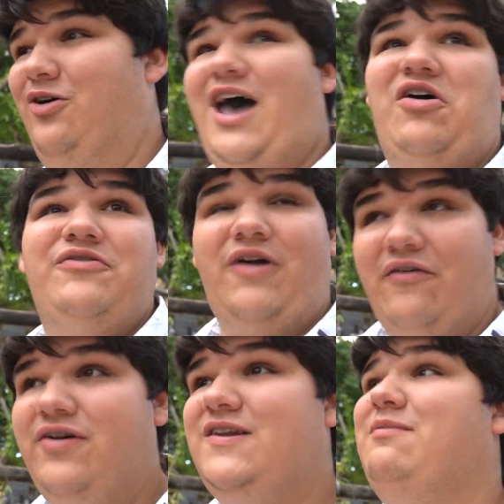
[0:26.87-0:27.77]
However,
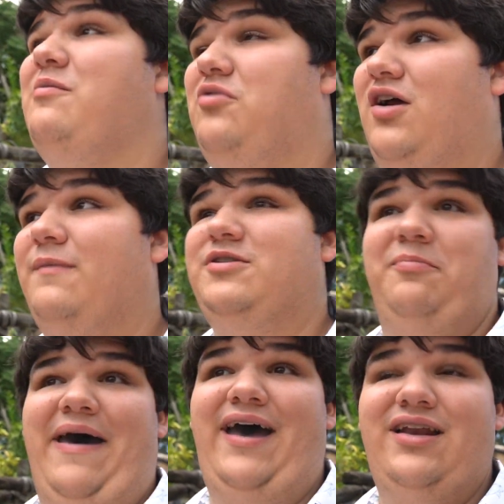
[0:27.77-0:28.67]
every time I brought it up to
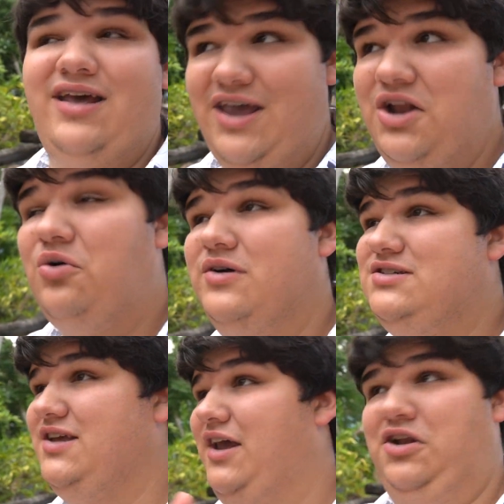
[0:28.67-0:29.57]
Matt, he'd always
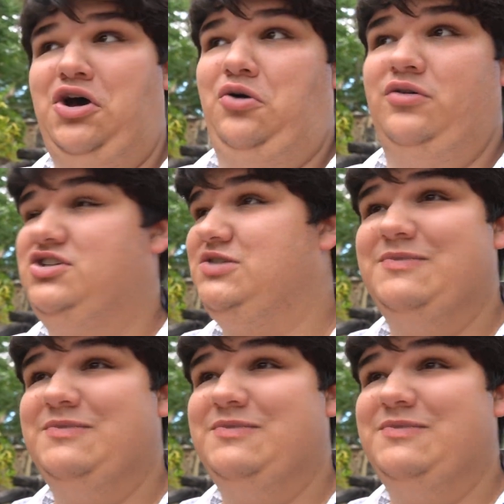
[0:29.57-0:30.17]
say no, just